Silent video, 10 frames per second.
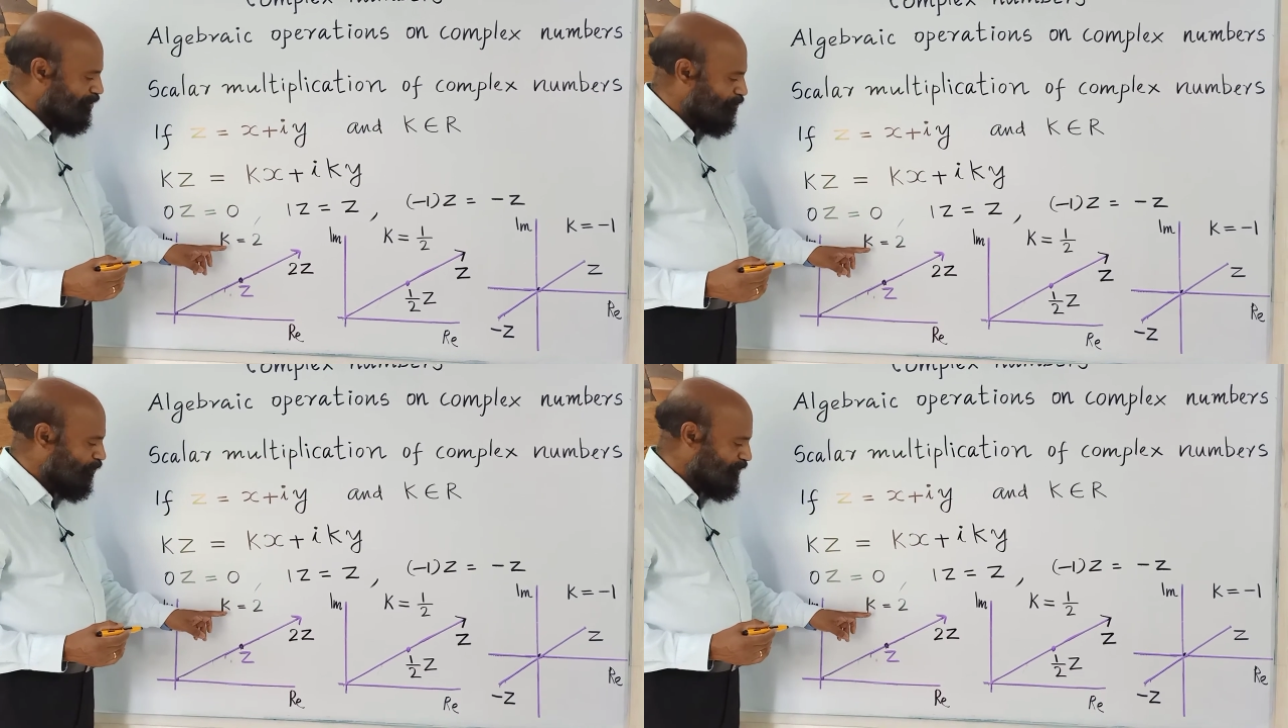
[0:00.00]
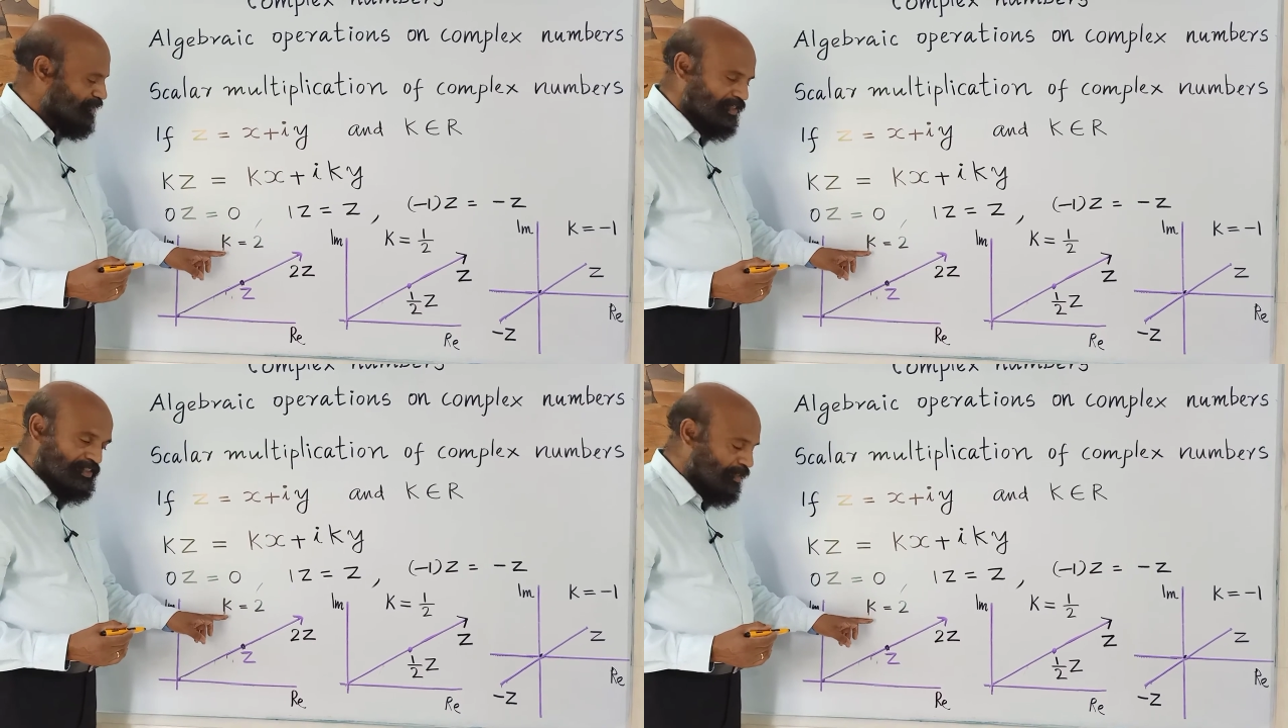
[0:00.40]
the
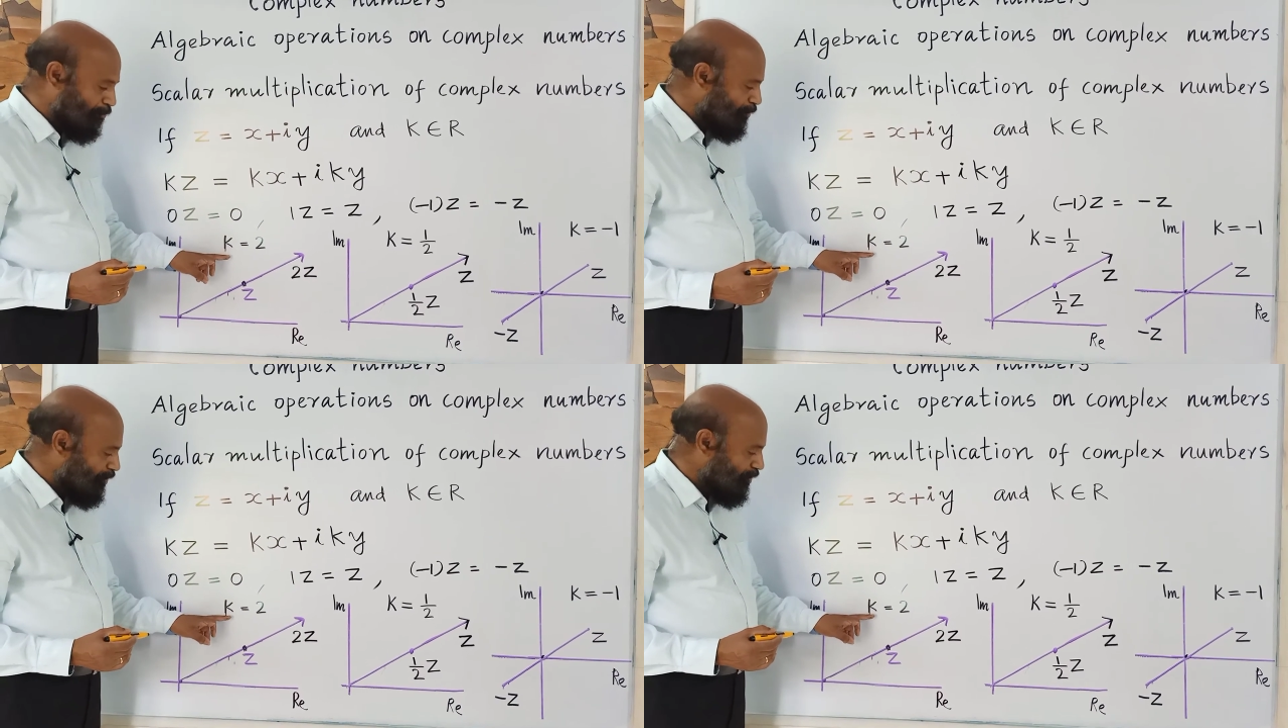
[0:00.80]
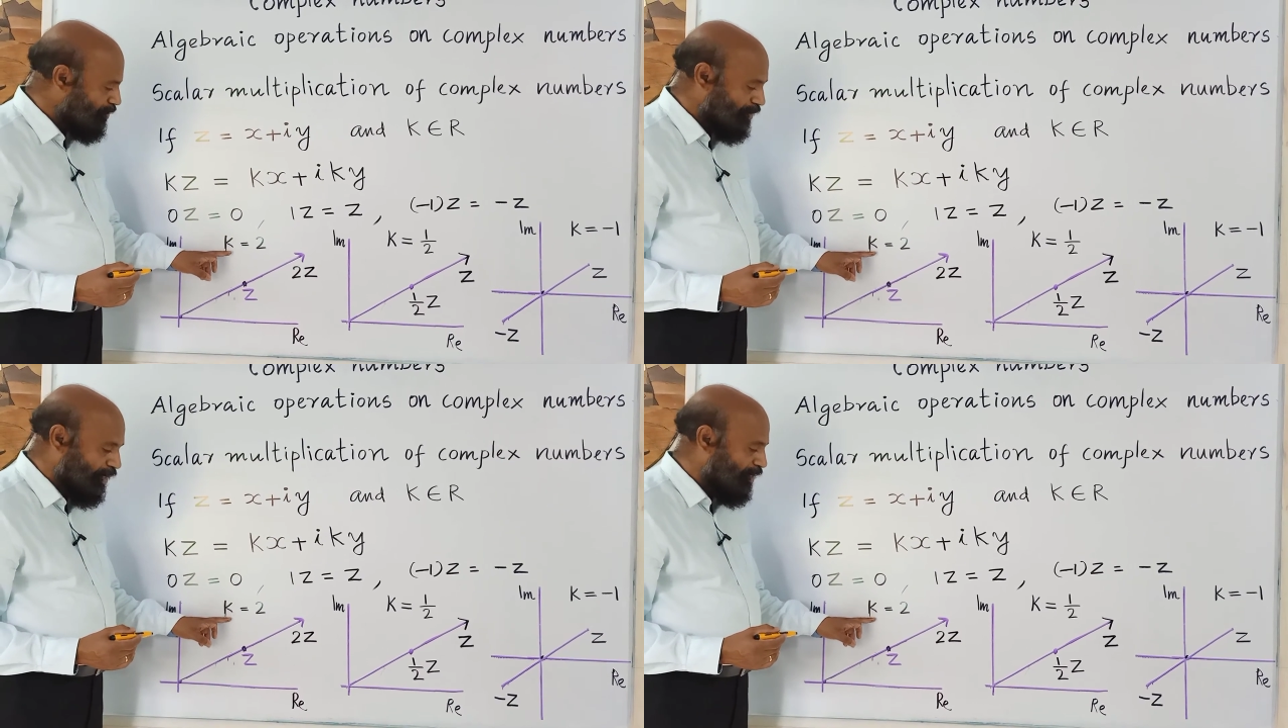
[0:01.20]
first
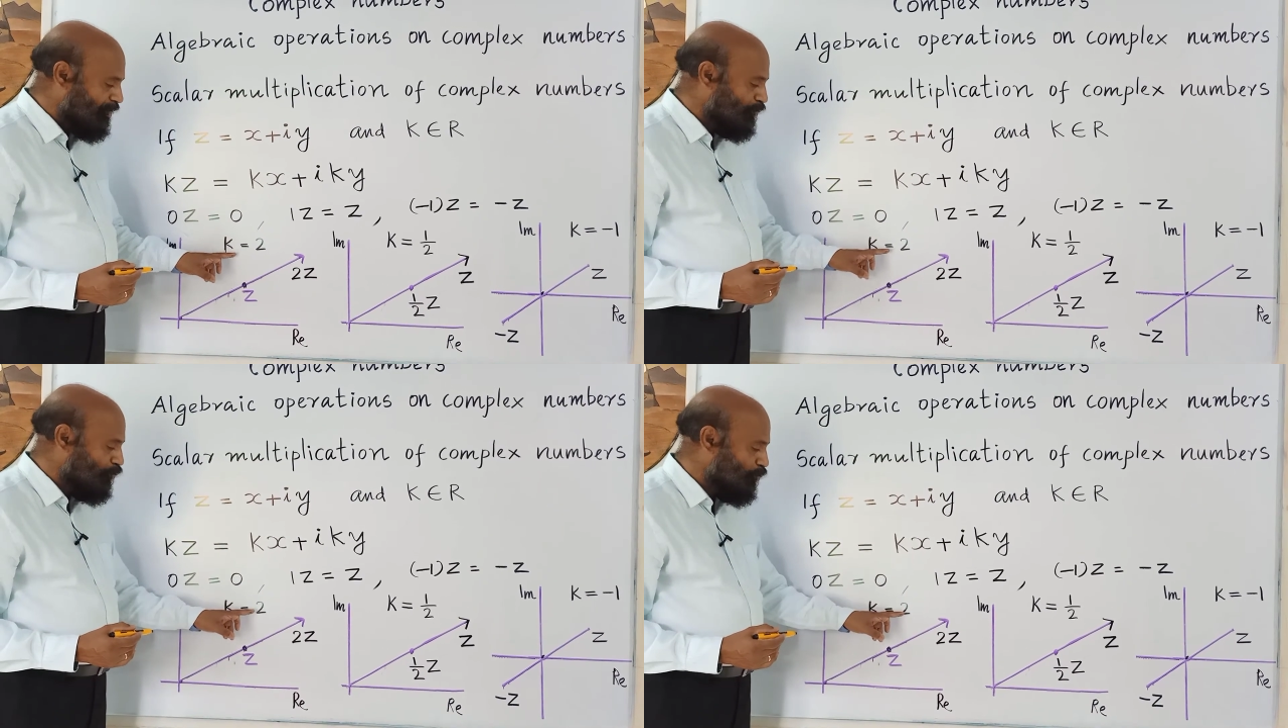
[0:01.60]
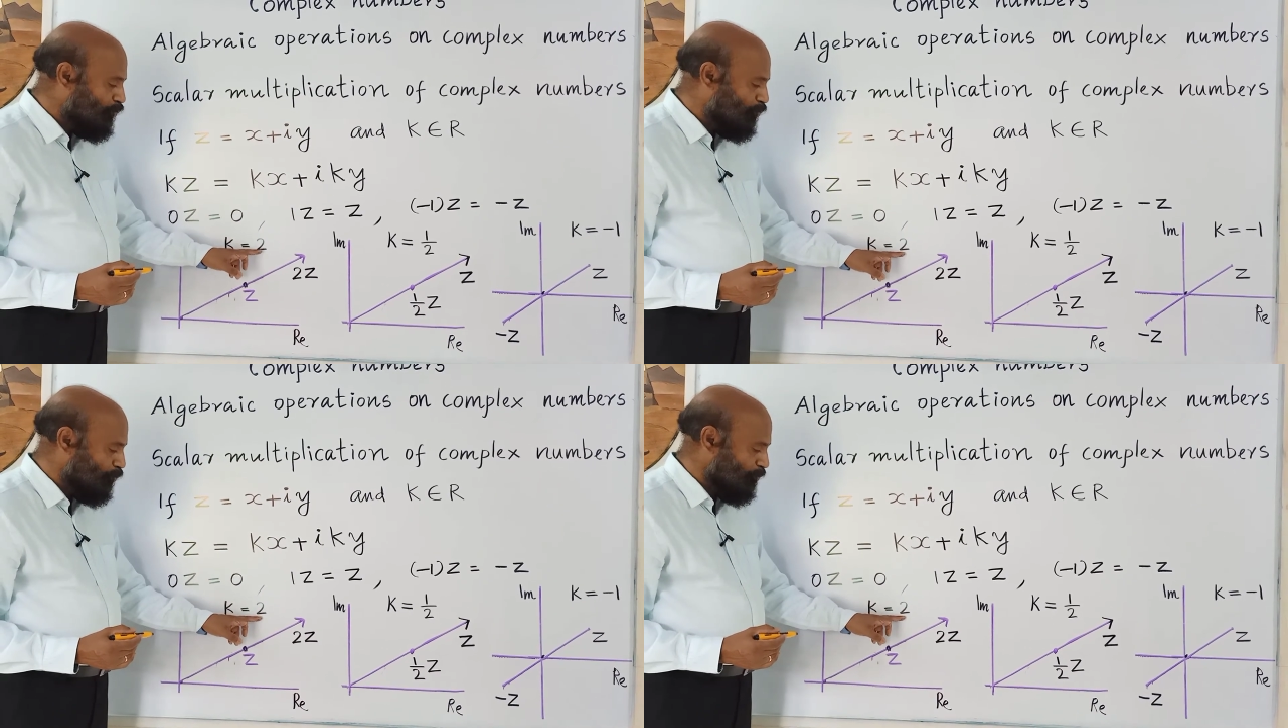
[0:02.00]
example, k is
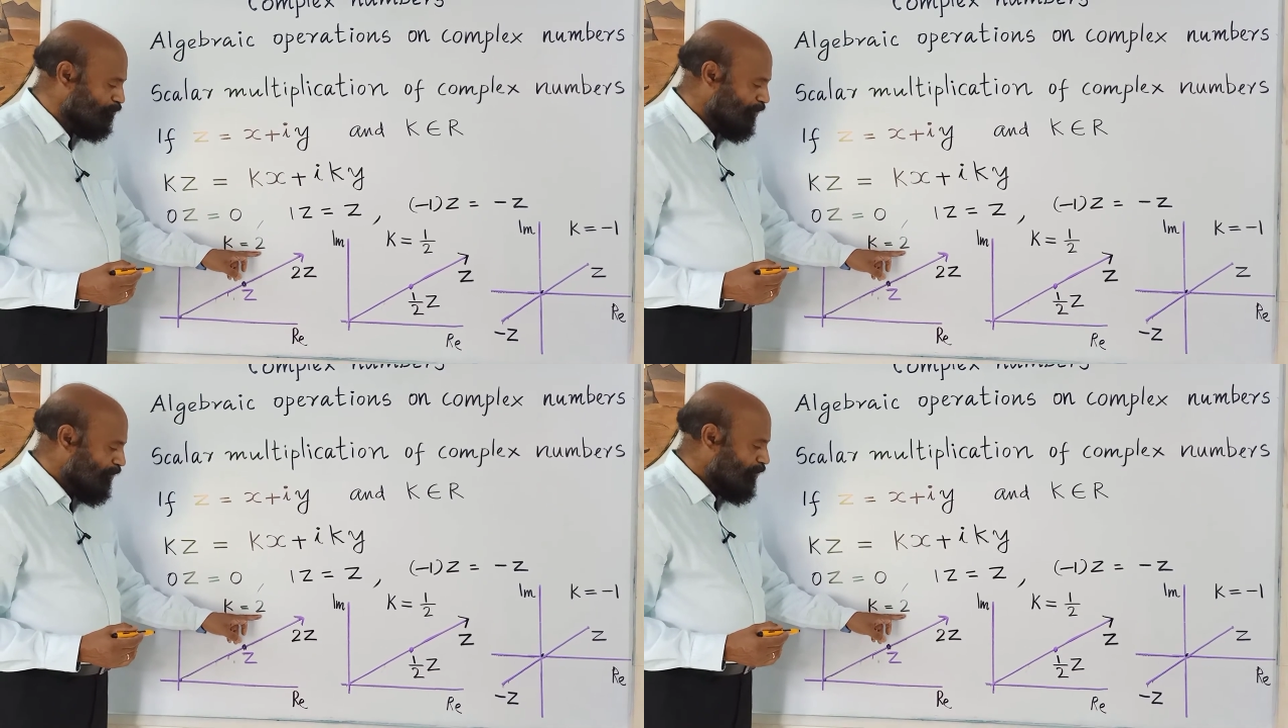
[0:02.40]
2.